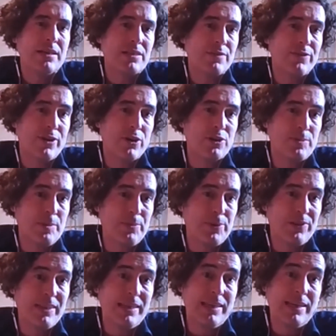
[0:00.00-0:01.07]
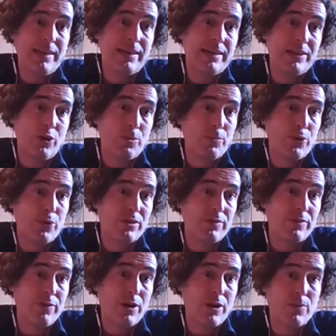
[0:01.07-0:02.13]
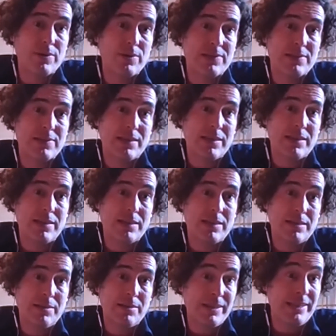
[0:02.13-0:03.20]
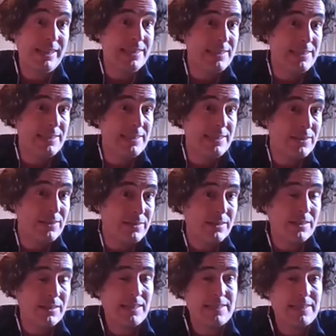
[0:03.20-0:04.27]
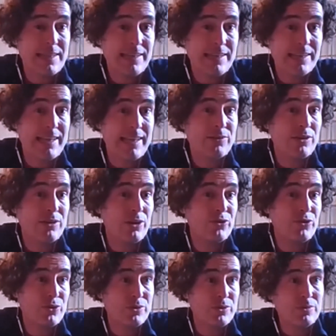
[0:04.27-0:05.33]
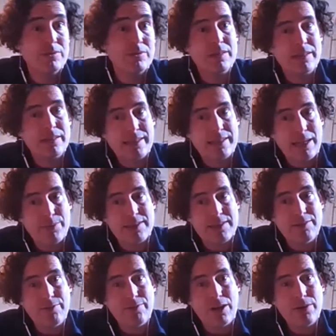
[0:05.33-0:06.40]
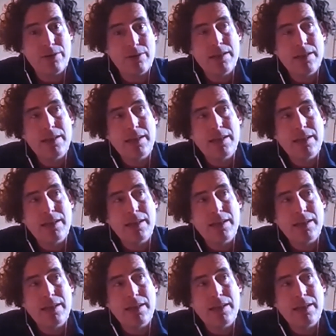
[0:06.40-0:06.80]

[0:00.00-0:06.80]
But for those people, the onboarding flow was a bit easier, as they didn't have to go through that KYC flow.